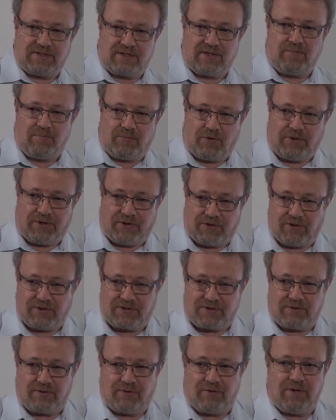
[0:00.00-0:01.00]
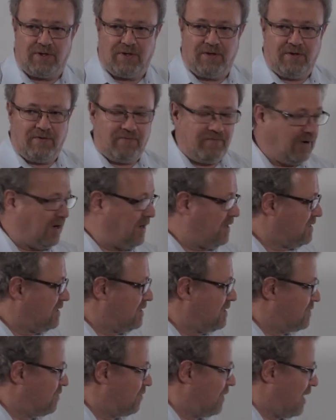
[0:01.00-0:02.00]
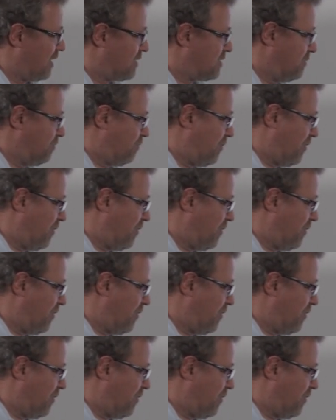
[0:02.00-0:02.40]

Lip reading: at some point also finds its reaction